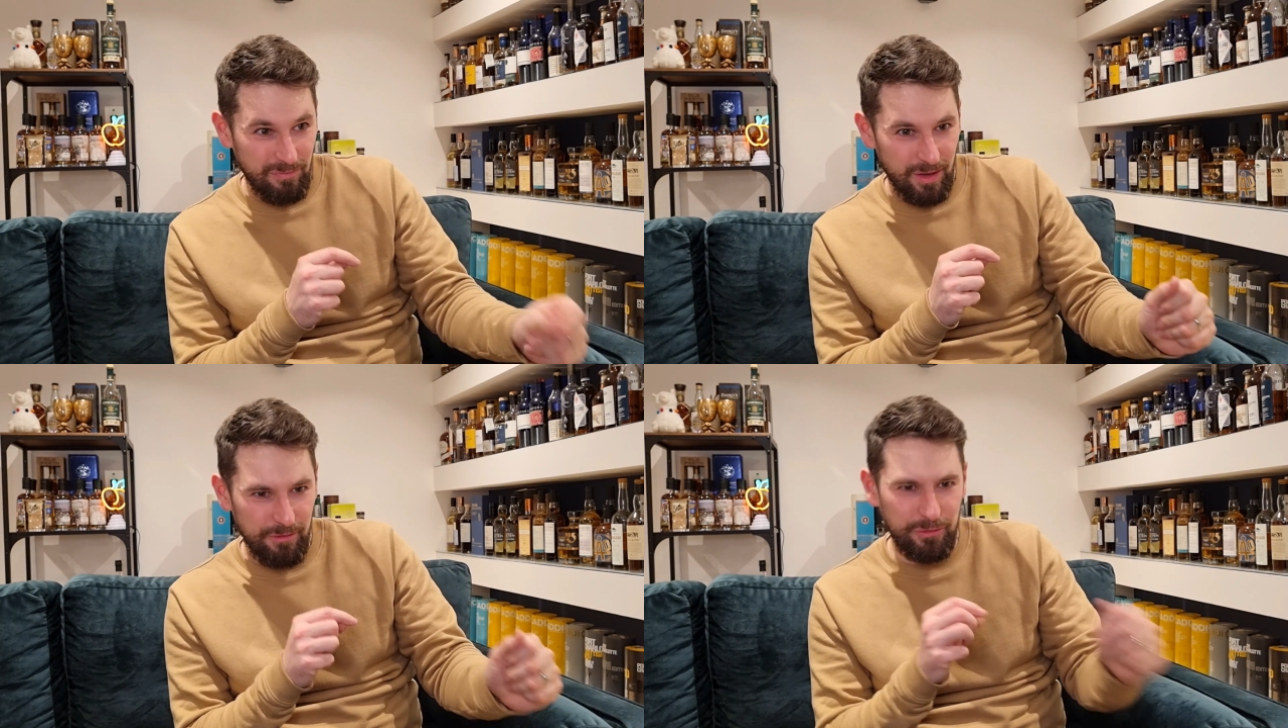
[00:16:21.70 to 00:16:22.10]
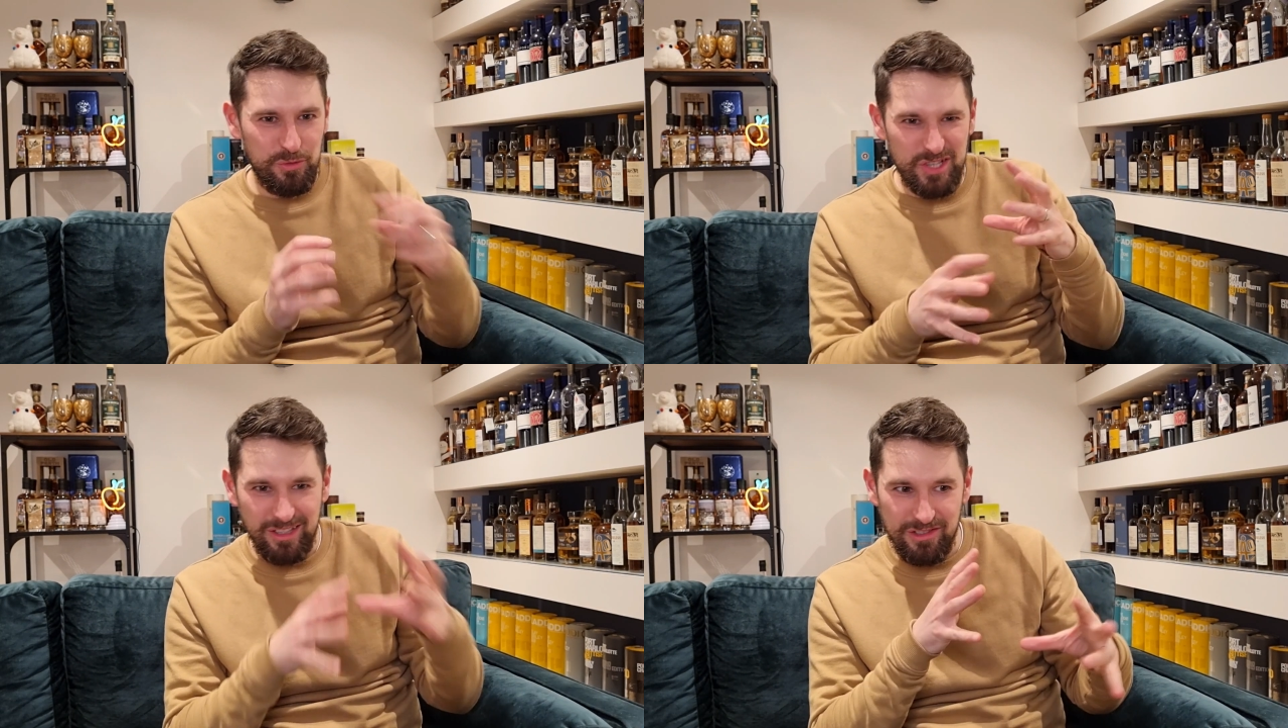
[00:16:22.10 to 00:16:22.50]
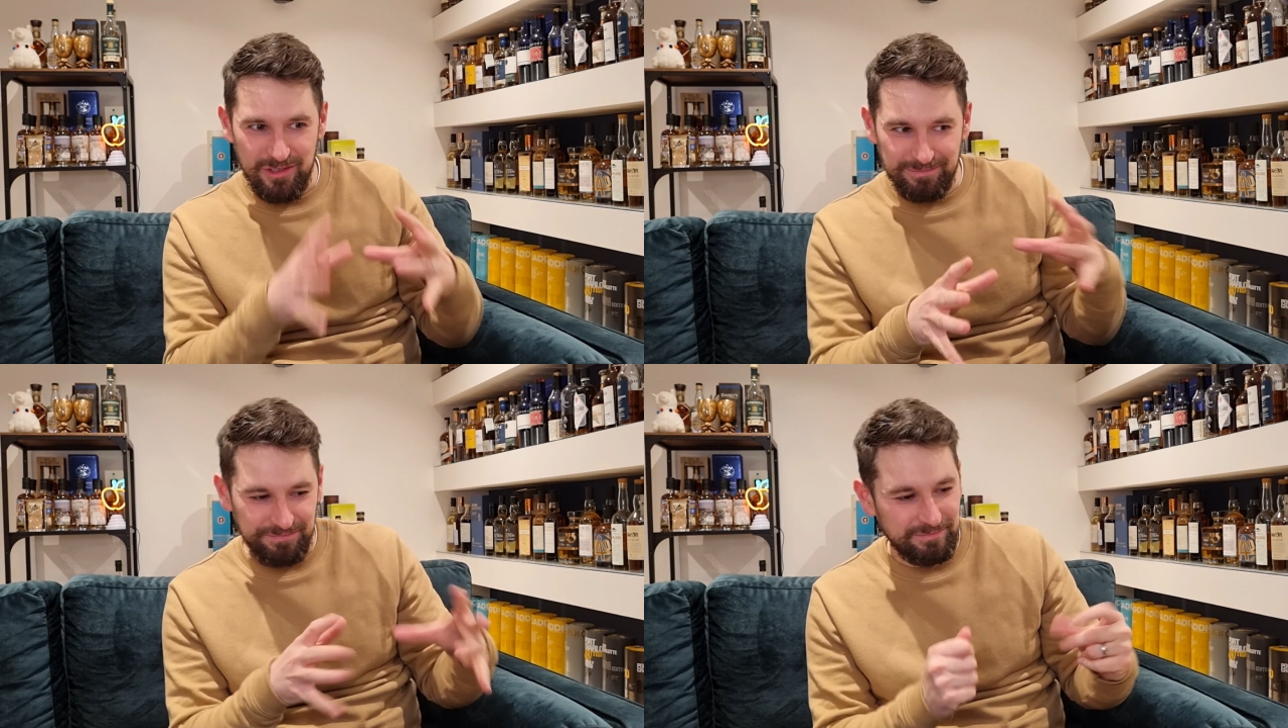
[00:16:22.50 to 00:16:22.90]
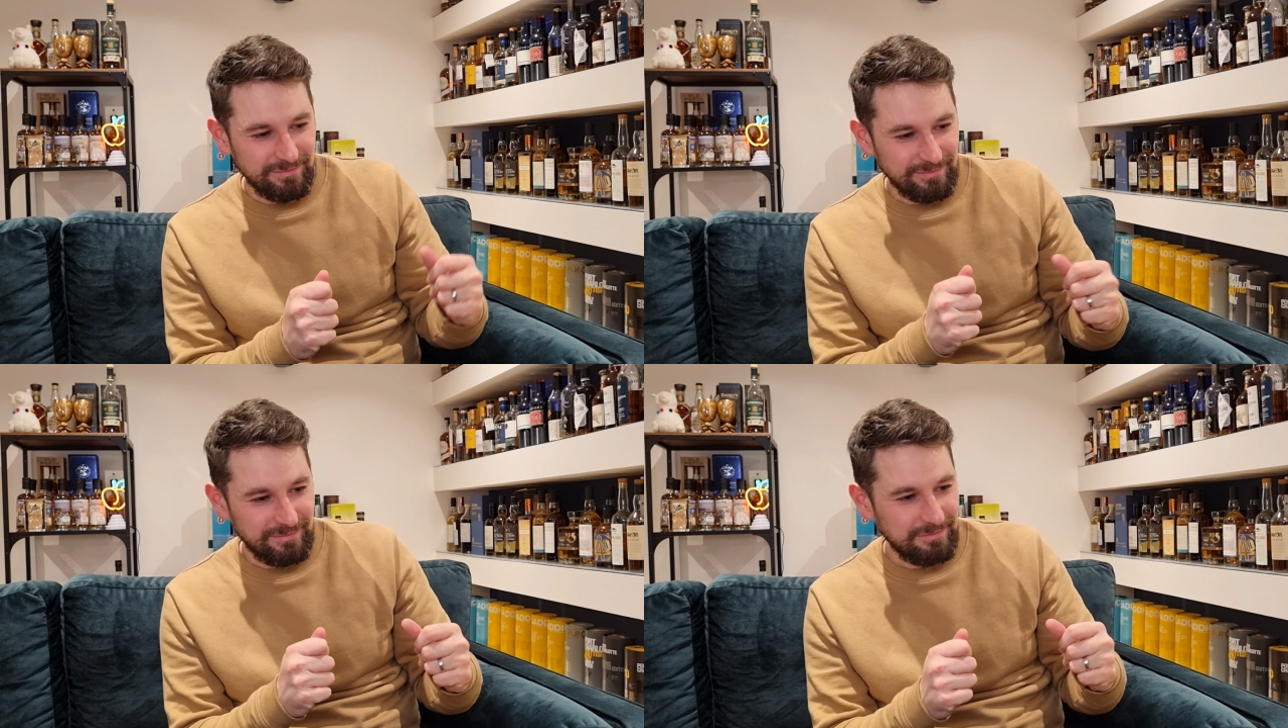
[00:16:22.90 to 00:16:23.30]
Fruit salad.
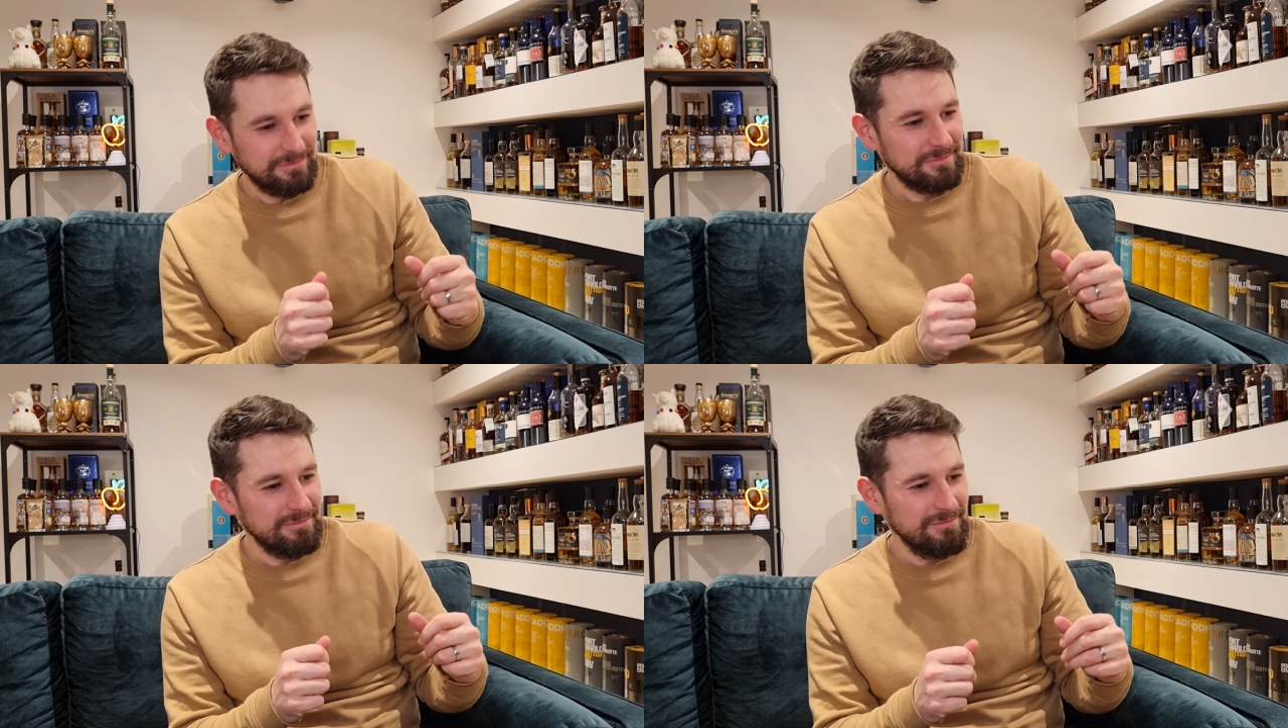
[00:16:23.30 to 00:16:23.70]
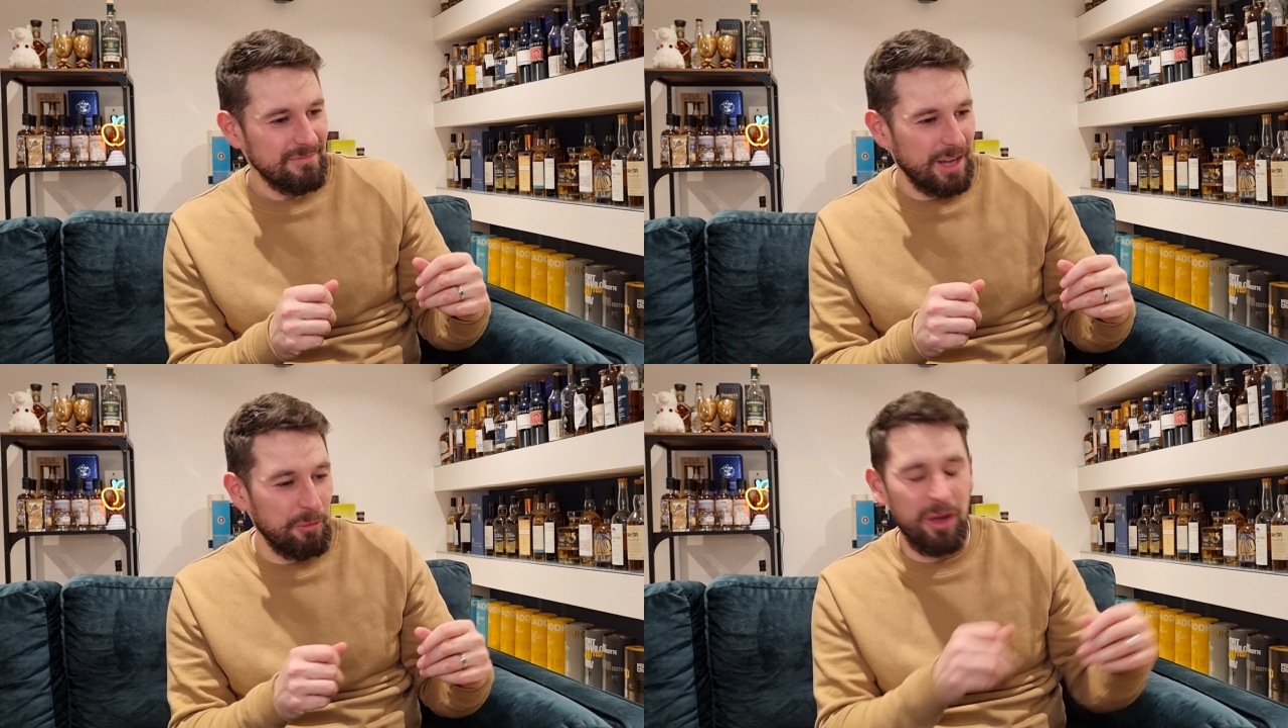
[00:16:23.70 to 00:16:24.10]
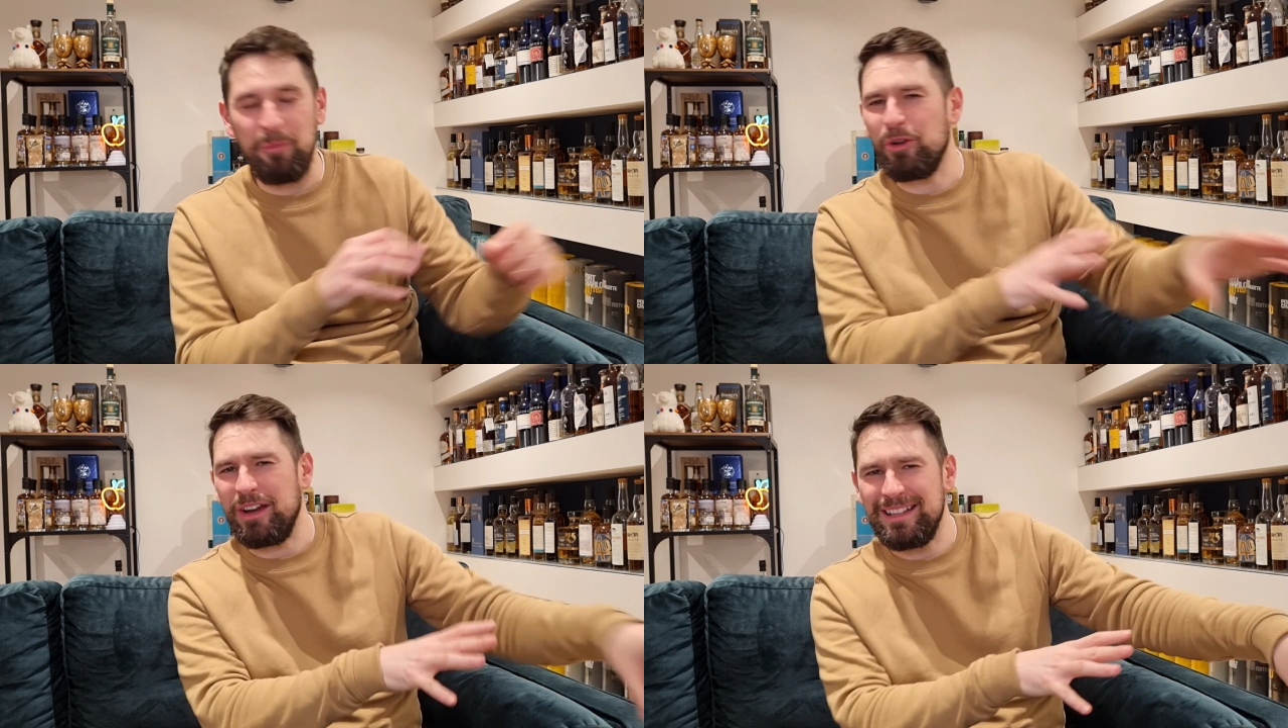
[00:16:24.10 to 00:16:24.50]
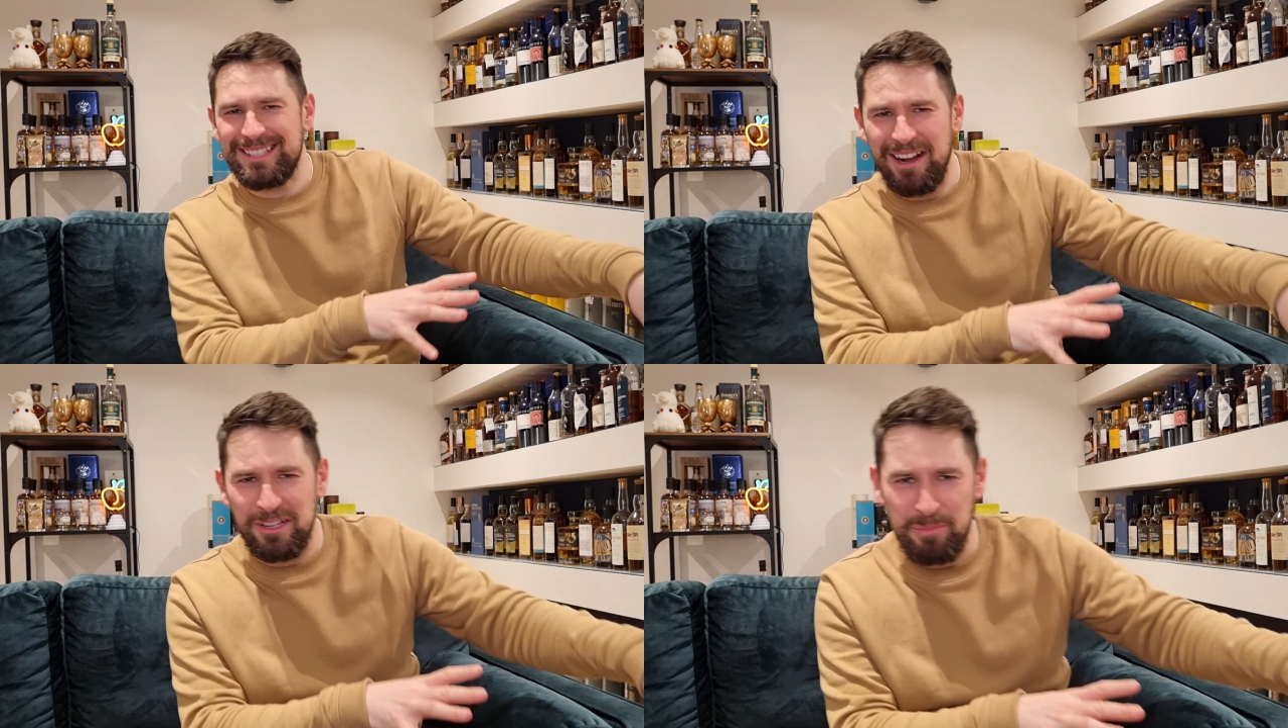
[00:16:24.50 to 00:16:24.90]
I'm not getting
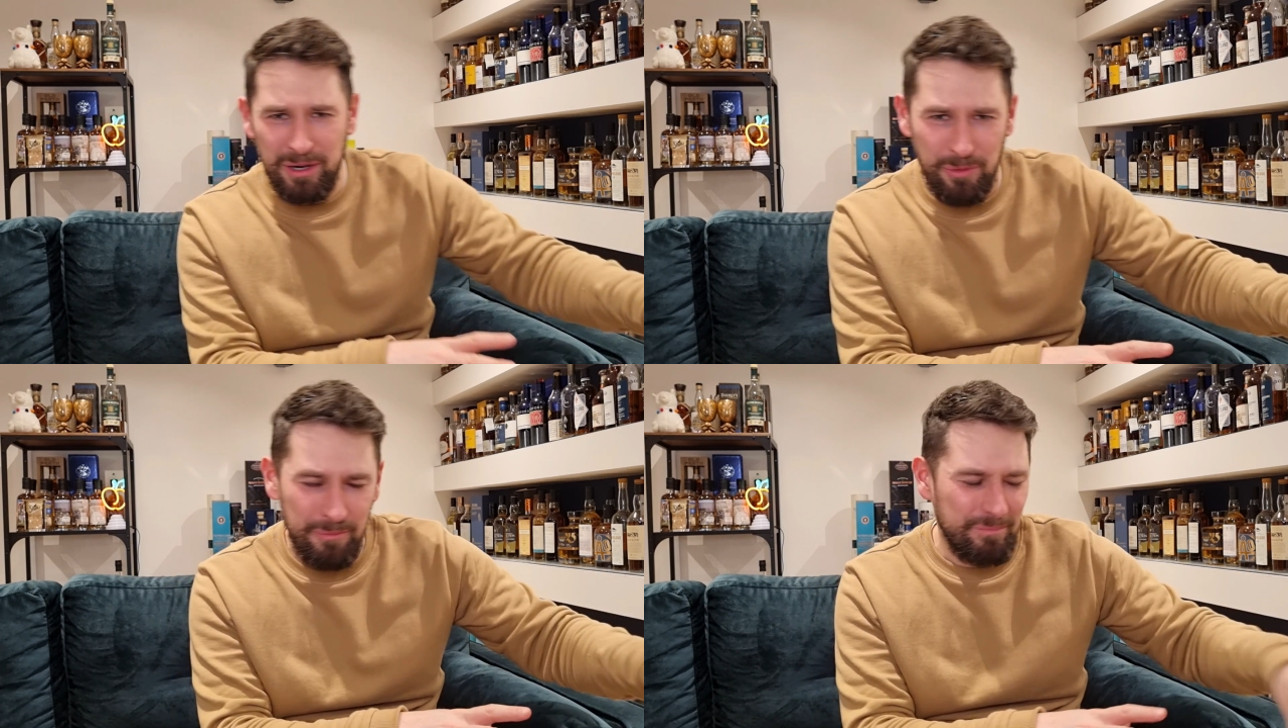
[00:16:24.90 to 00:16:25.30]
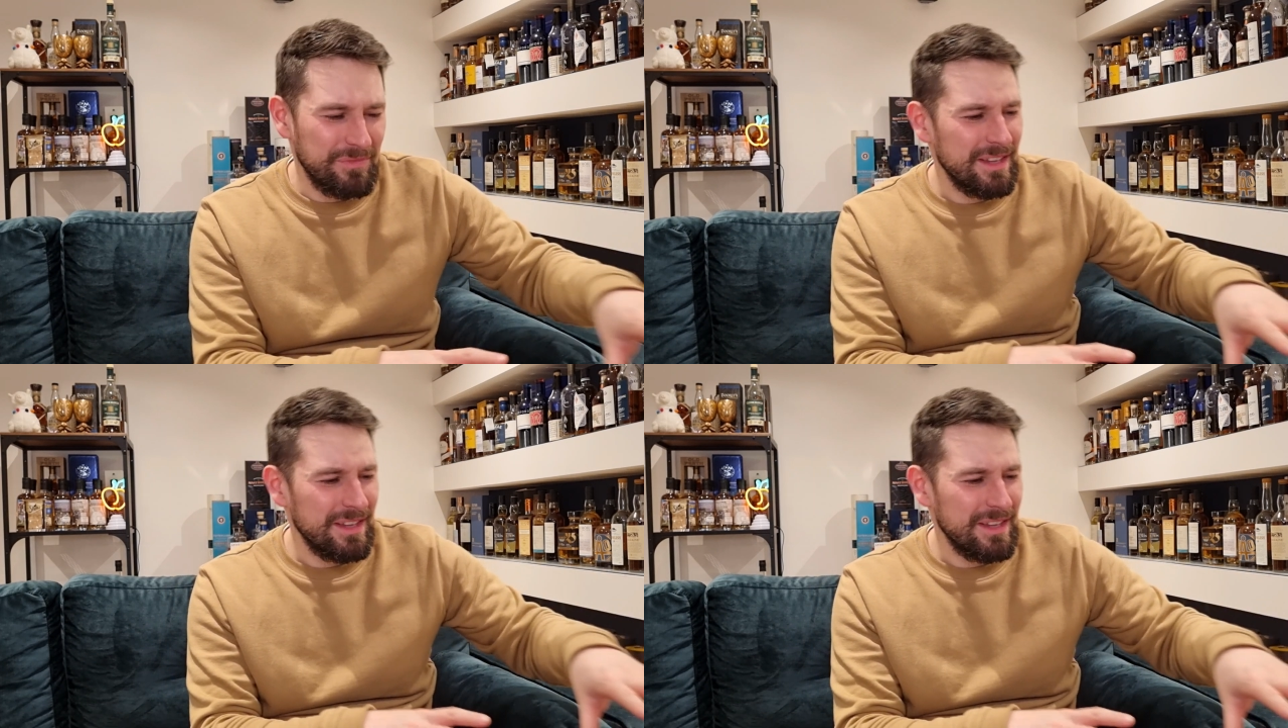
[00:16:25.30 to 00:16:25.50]
attacked by one.